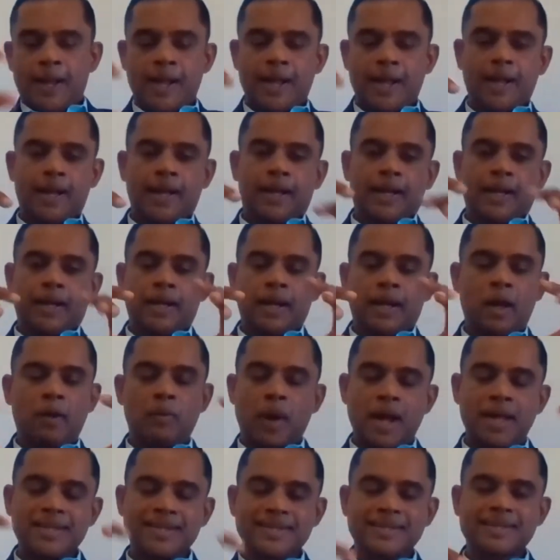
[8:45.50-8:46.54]
uh, now
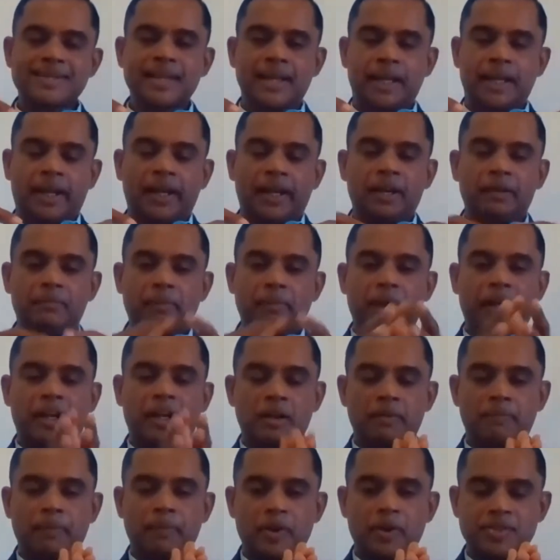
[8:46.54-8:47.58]
i think
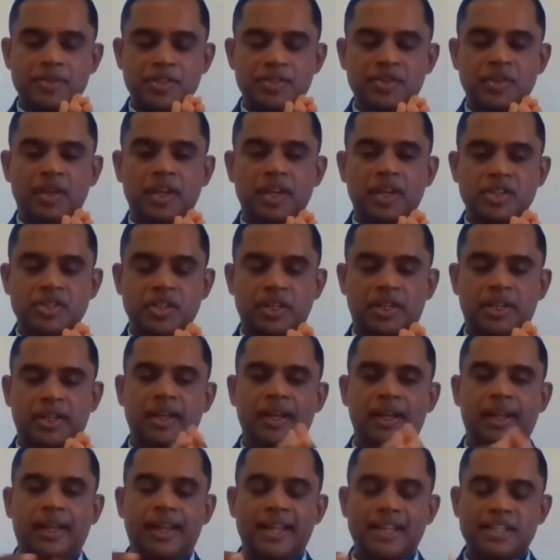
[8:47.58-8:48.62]
mental process
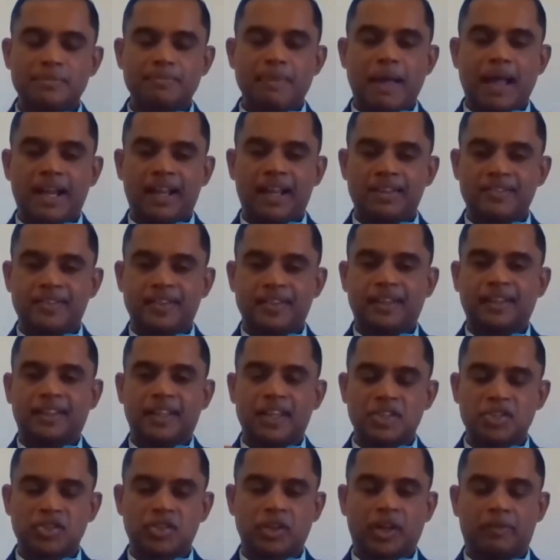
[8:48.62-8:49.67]
reengineering is balancing
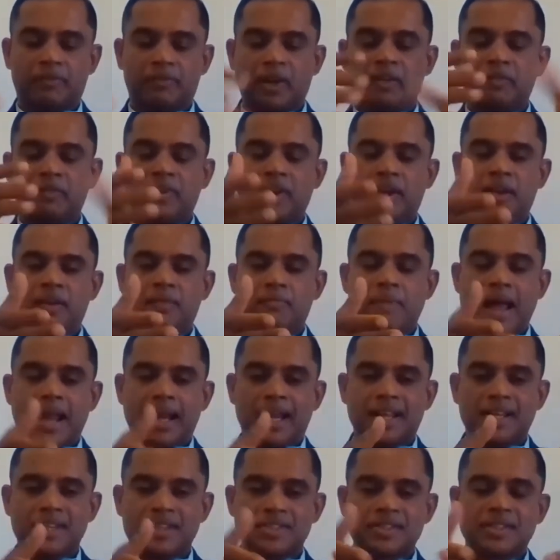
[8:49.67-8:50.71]
these three when we
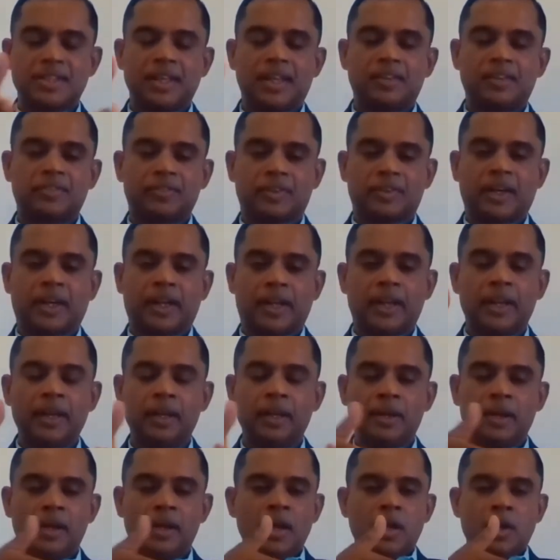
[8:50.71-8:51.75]
balance mm -hmm. these three
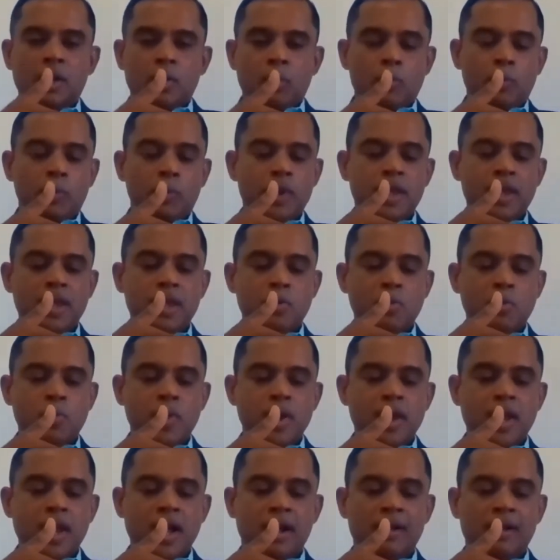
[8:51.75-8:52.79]
we
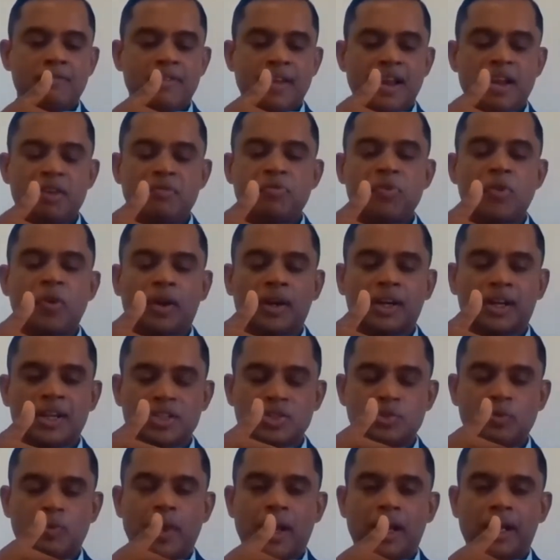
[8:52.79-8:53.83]
we are well
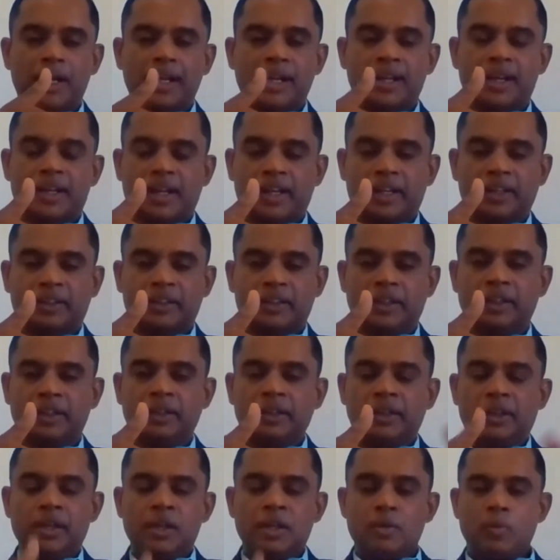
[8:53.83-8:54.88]
focused well connected
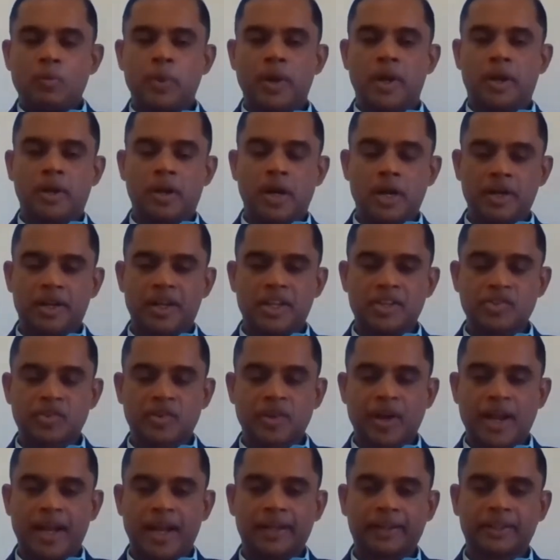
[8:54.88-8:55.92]
we are not
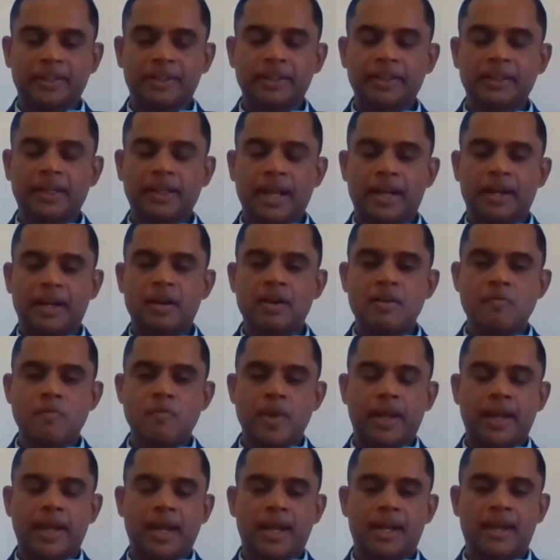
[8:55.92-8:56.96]
distracted and
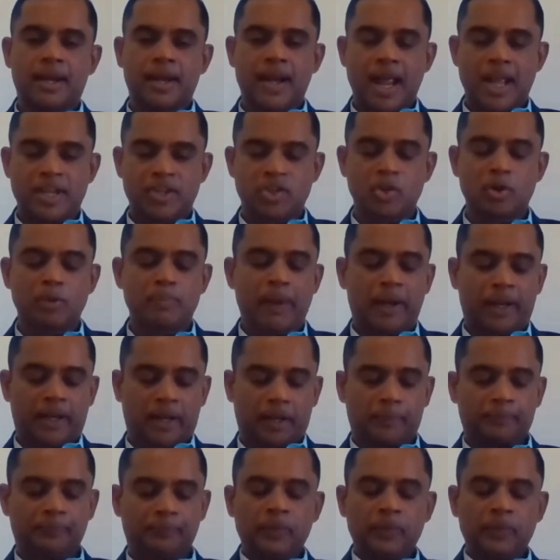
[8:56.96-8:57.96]
we can achieve it.